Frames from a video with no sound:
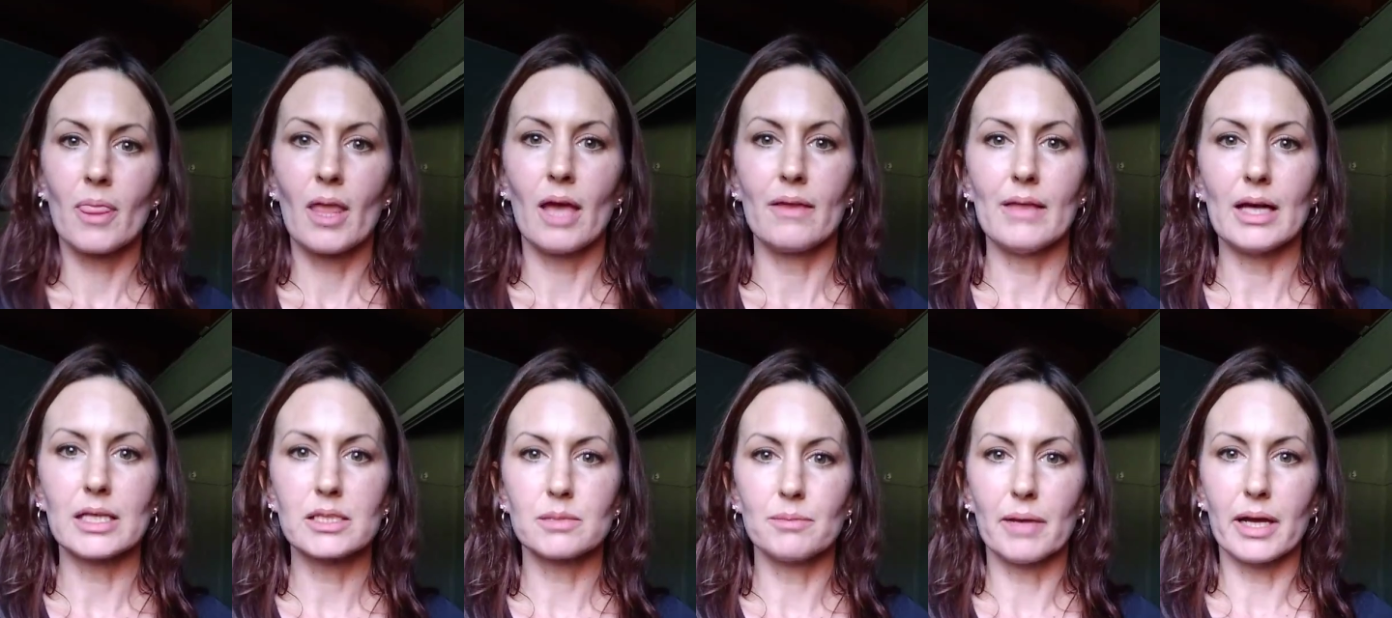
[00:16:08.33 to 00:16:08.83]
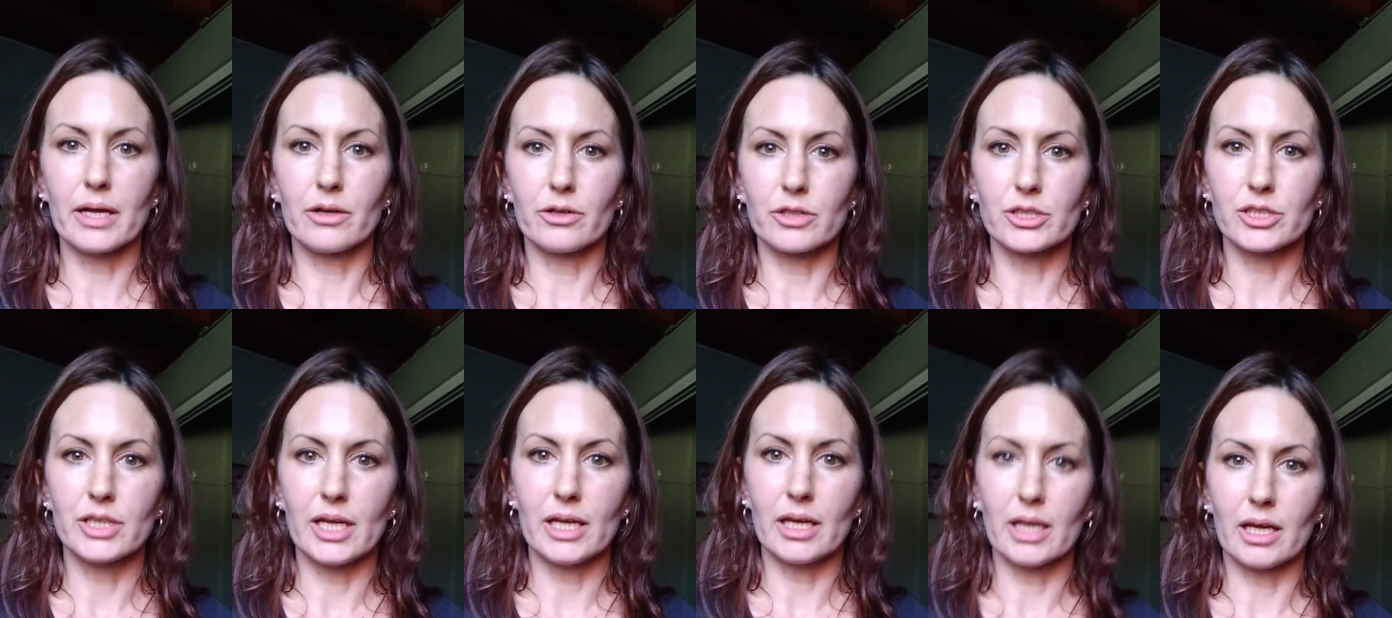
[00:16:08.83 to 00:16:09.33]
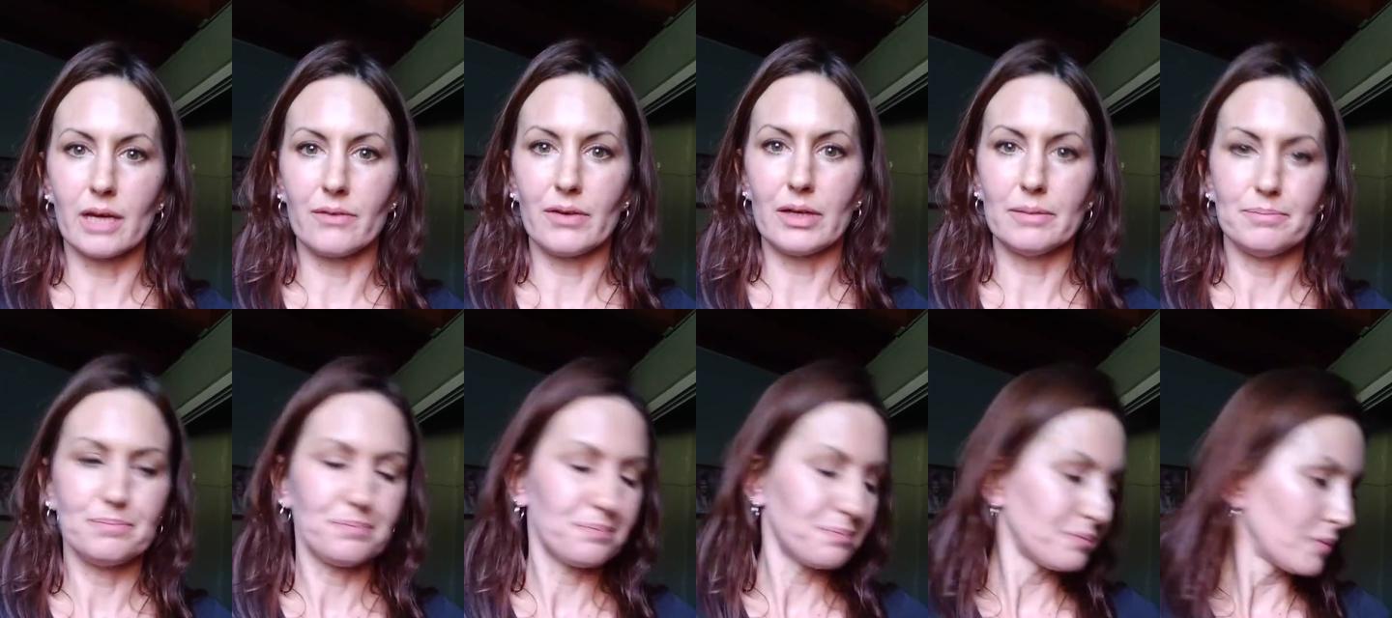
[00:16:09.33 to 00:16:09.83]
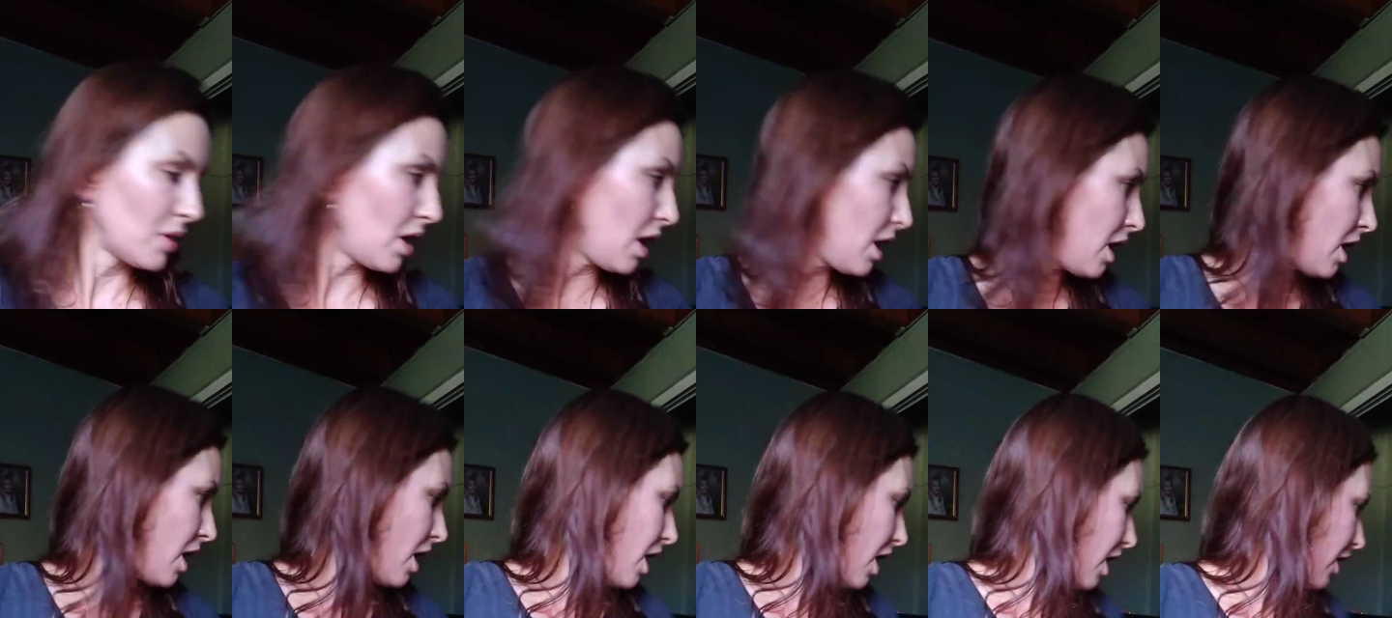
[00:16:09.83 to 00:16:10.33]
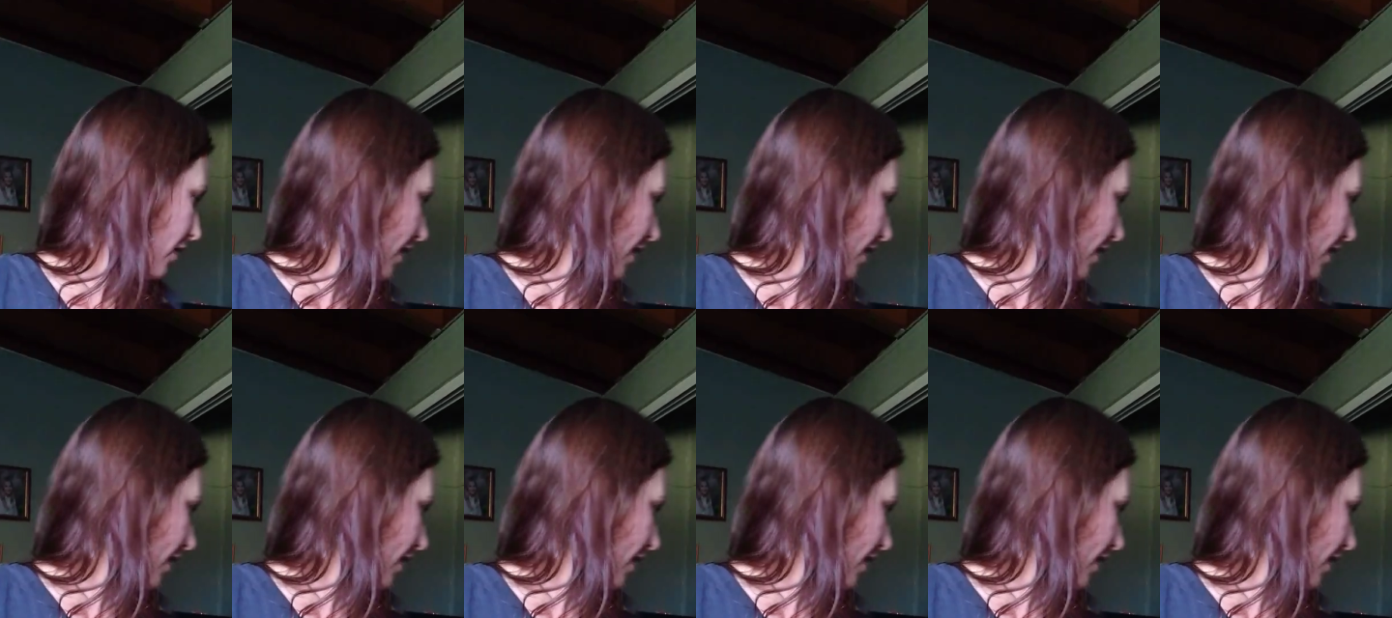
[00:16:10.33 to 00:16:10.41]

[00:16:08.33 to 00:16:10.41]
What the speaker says: That's my understanding of it. All